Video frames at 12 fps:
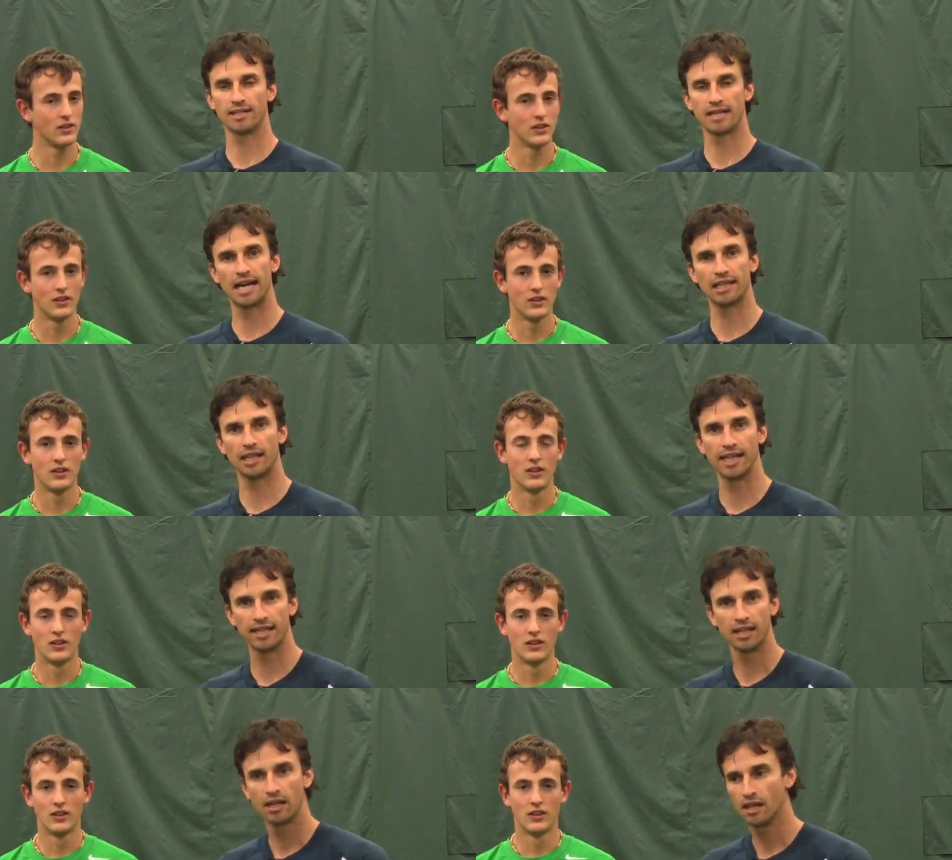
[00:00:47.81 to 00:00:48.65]
Speaker 1: It's not
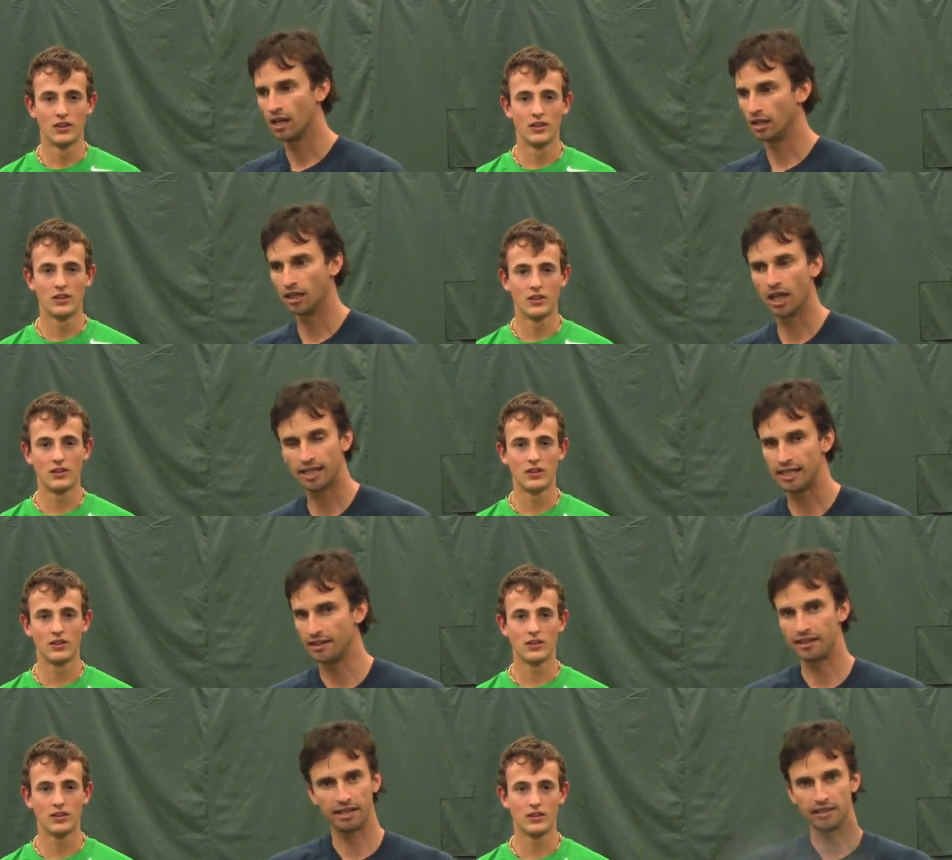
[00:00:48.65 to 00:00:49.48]
like a lucky
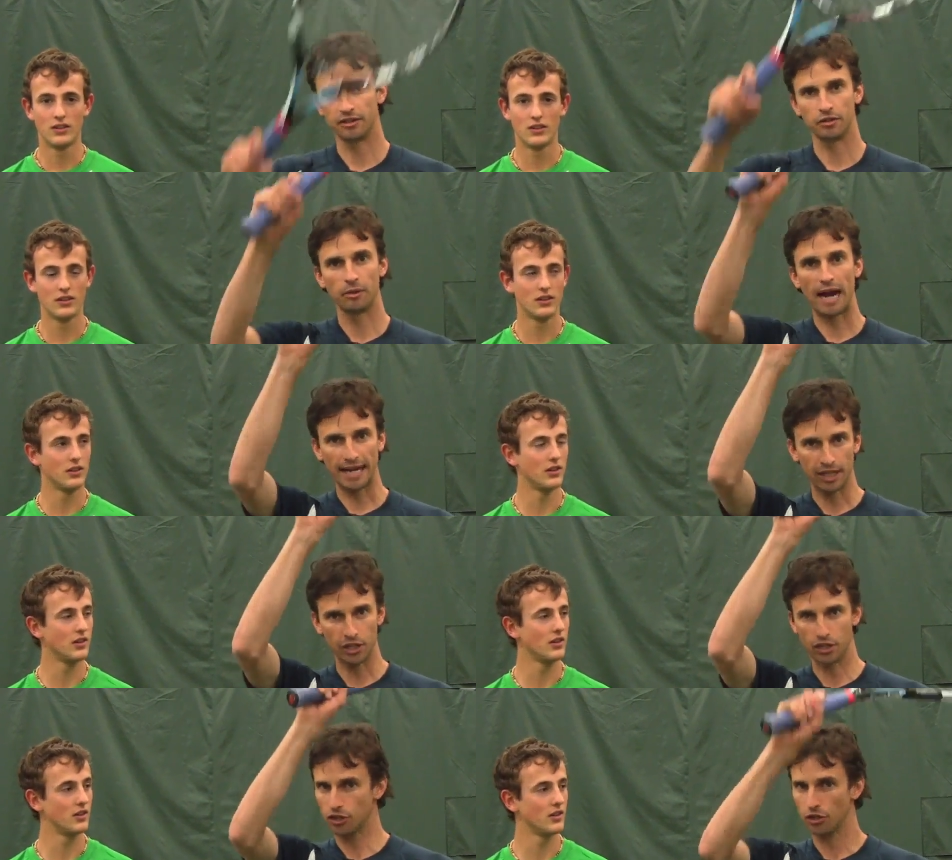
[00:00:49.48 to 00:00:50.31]
thing that the
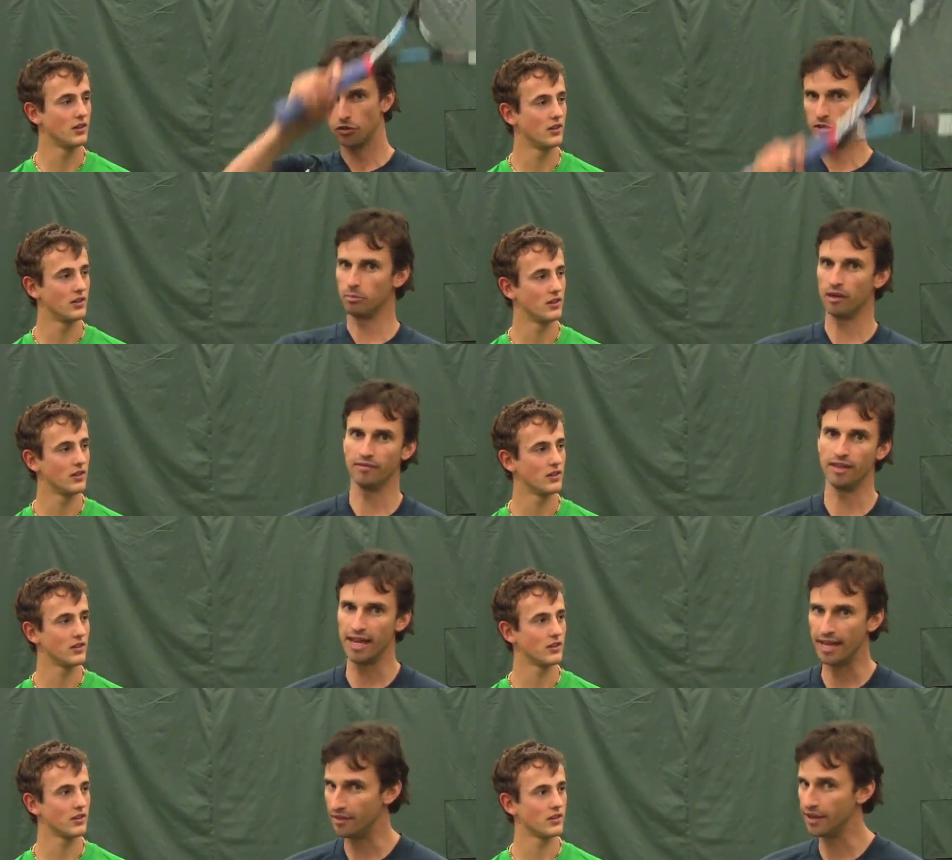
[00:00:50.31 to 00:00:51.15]
racket just goes above the
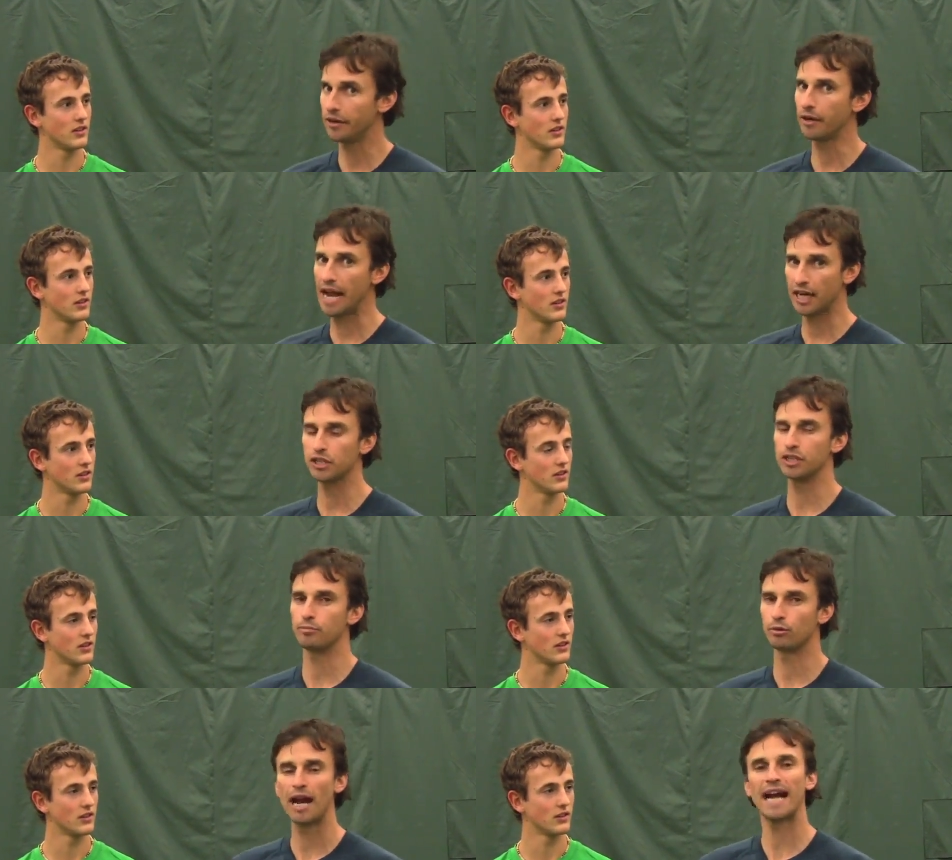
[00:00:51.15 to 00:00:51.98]
head. They are
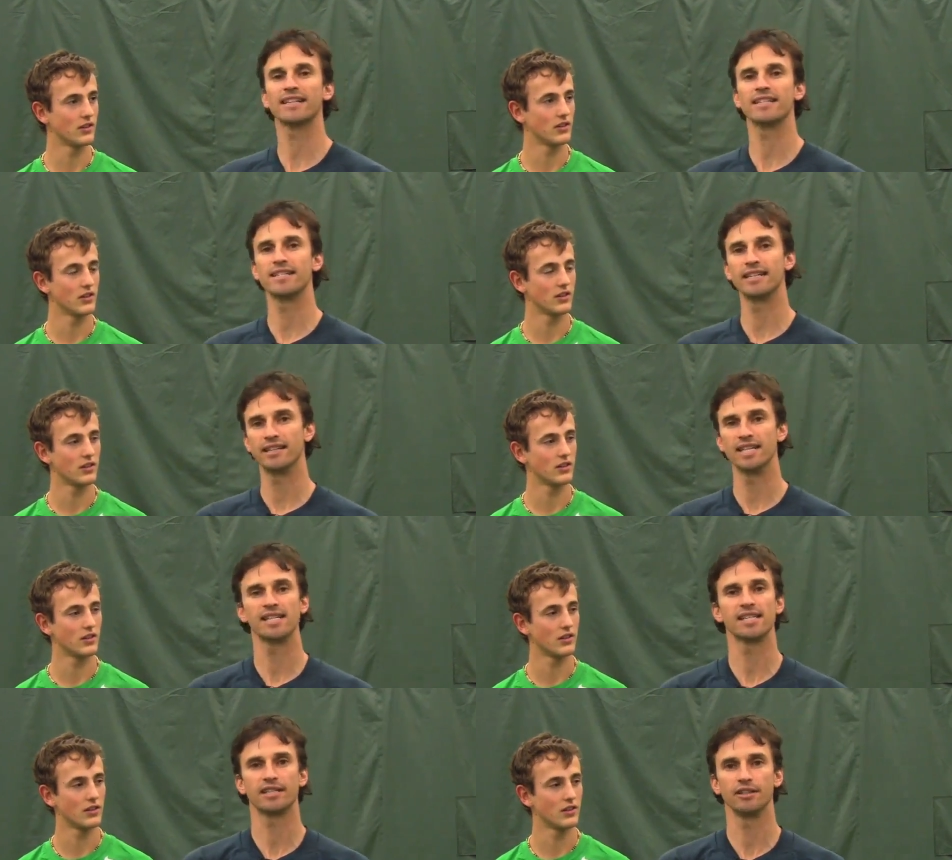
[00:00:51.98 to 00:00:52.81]
actually practicing
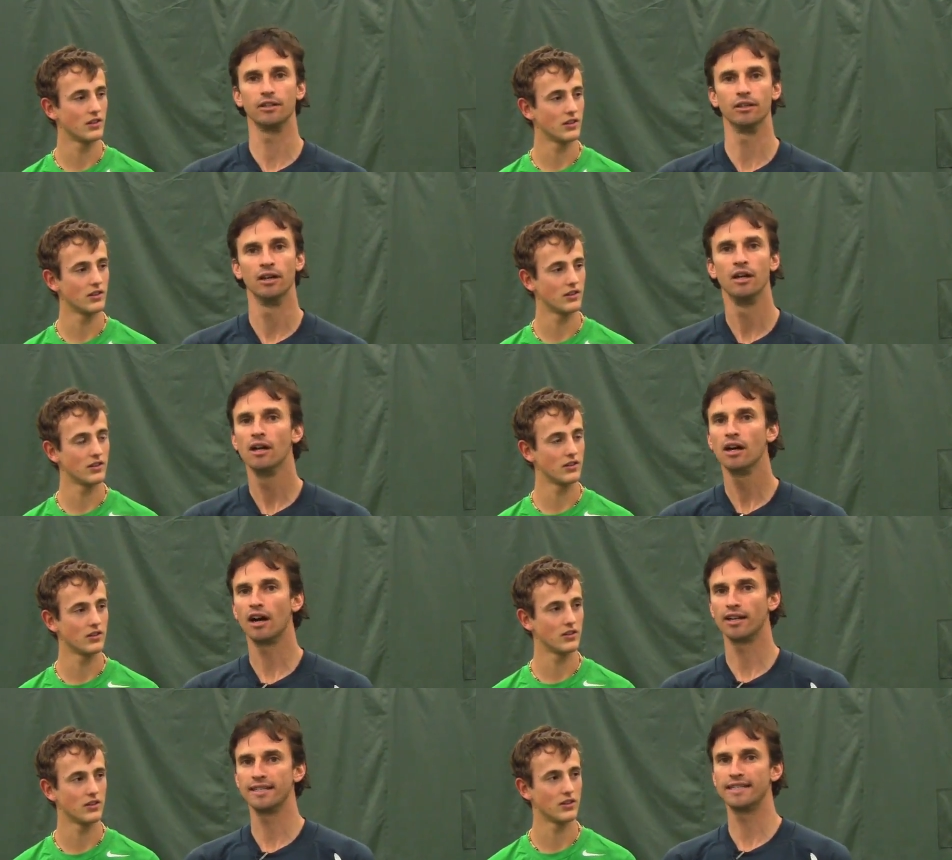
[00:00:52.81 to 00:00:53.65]
this skill
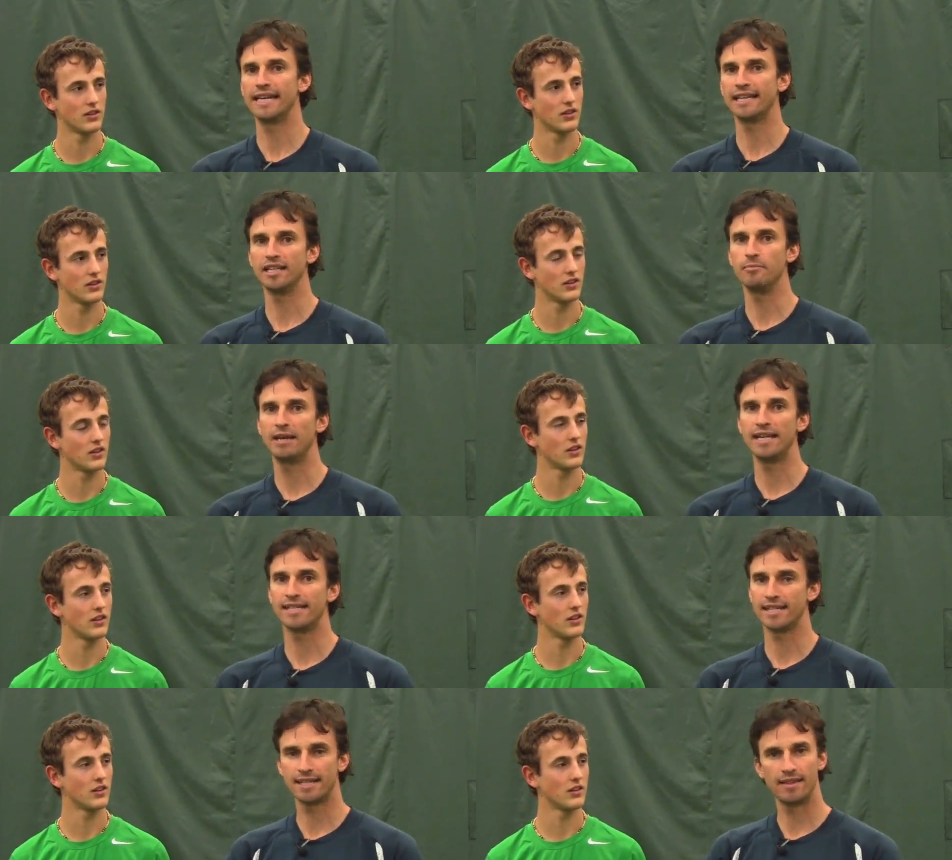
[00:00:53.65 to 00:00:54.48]
on a daily
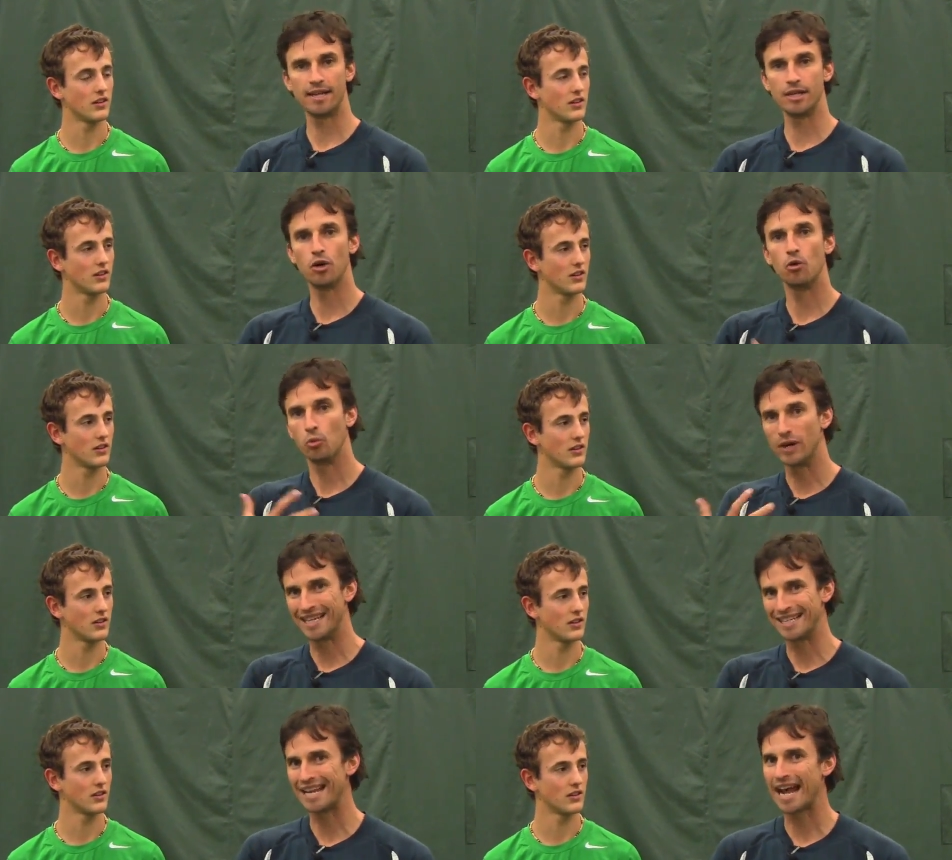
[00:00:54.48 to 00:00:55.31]
basis, and they know
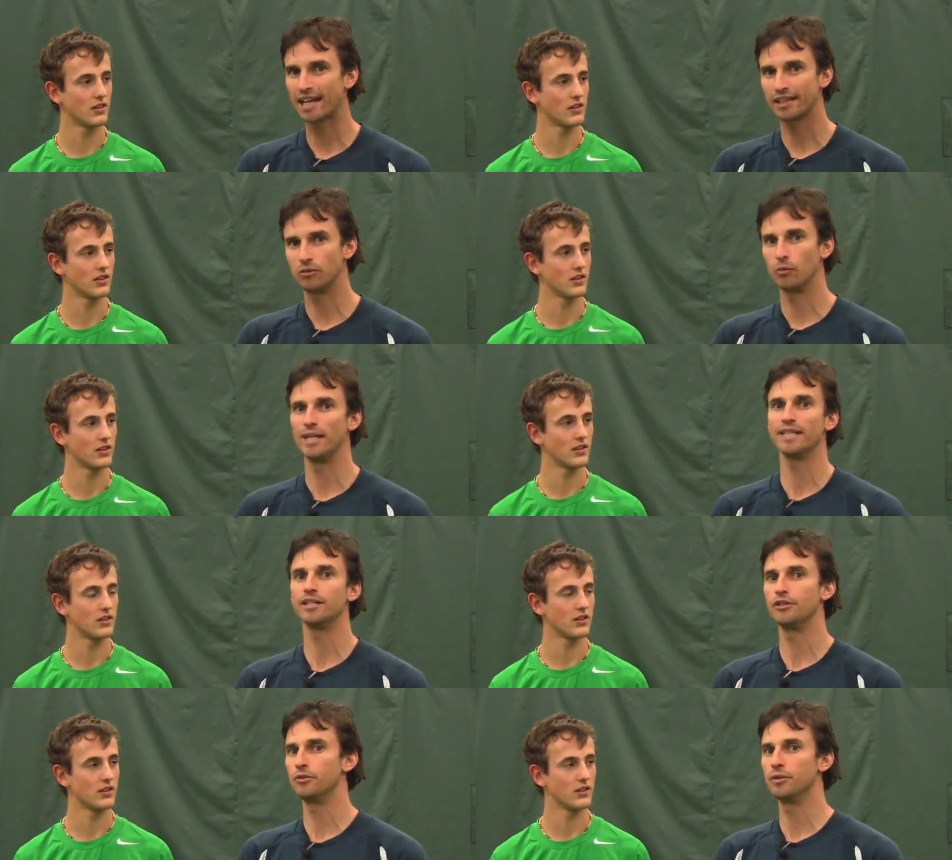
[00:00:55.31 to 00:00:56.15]
exactly when
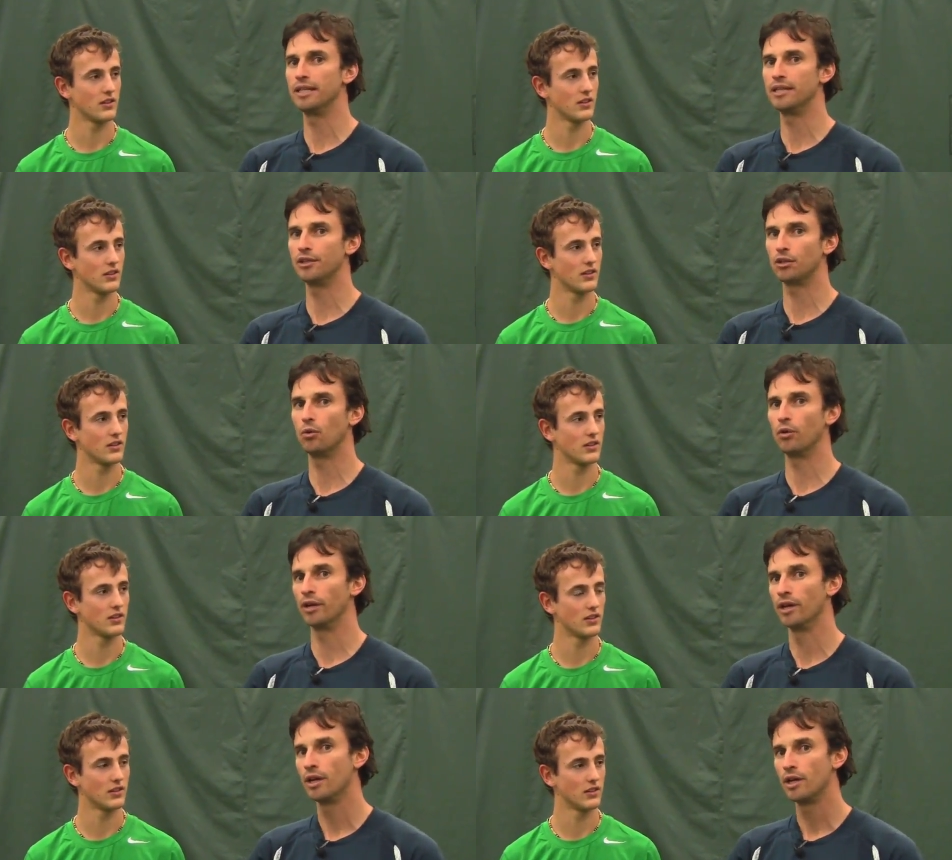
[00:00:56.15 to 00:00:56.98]
to do it in the court.